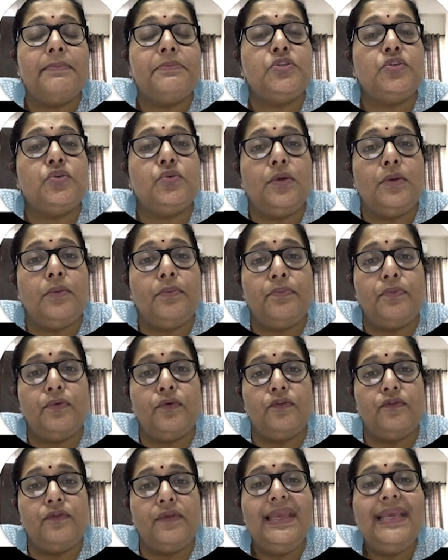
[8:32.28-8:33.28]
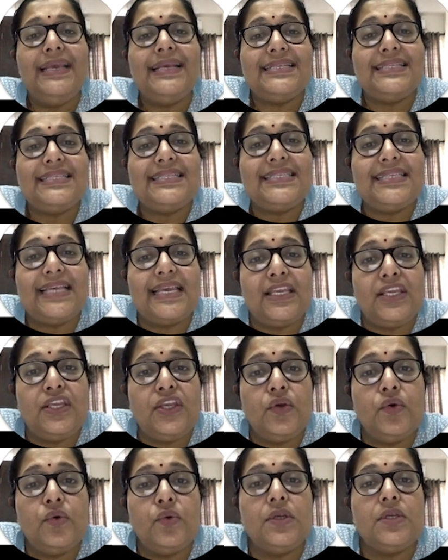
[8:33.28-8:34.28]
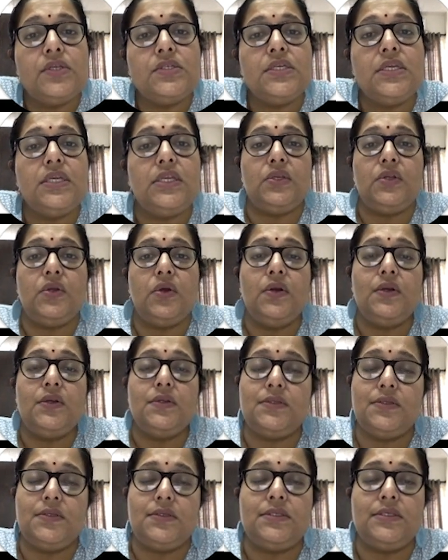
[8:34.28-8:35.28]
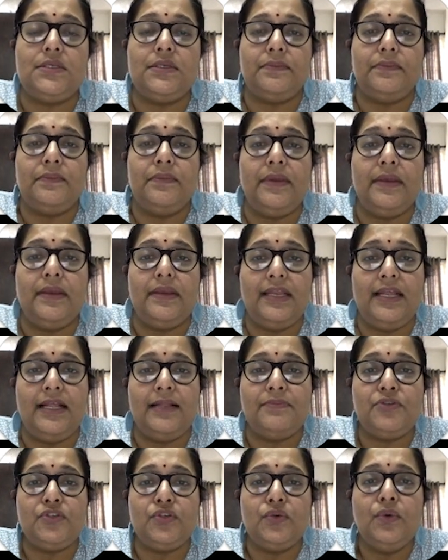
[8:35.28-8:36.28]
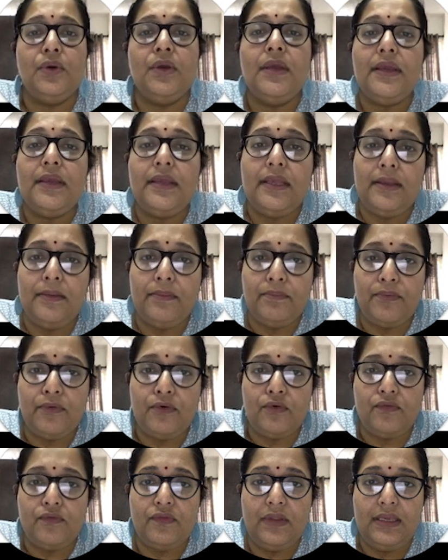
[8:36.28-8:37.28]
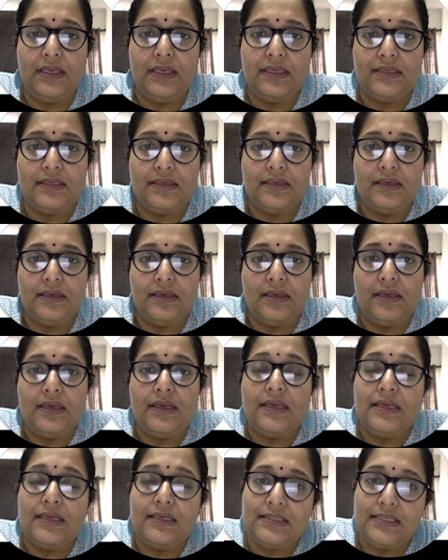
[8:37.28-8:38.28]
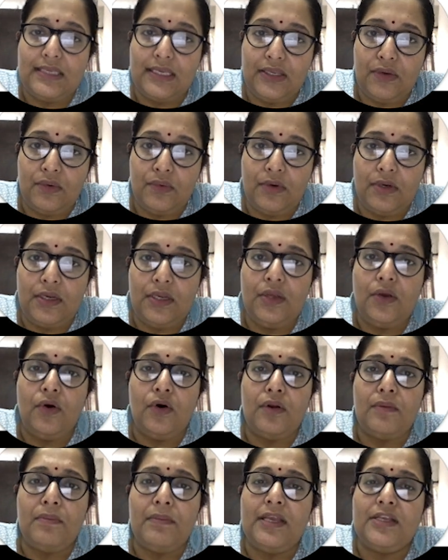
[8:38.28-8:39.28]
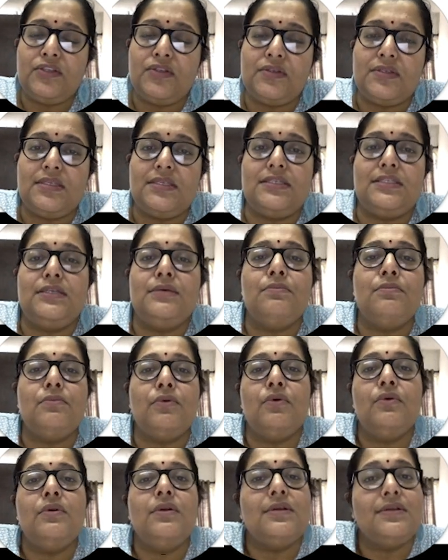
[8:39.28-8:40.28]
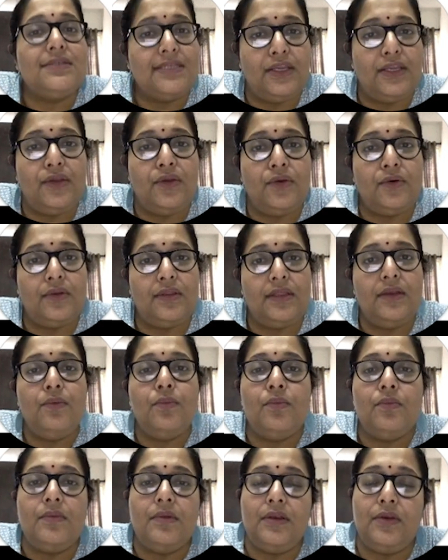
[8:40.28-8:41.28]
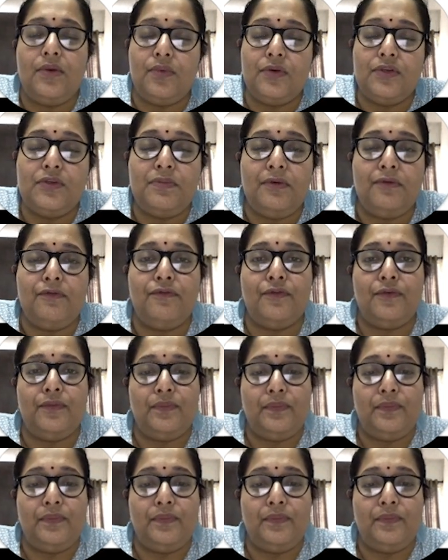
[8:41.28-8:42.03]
to improve the security in your system. It helps to improve the security or makes your system more secure than it was before.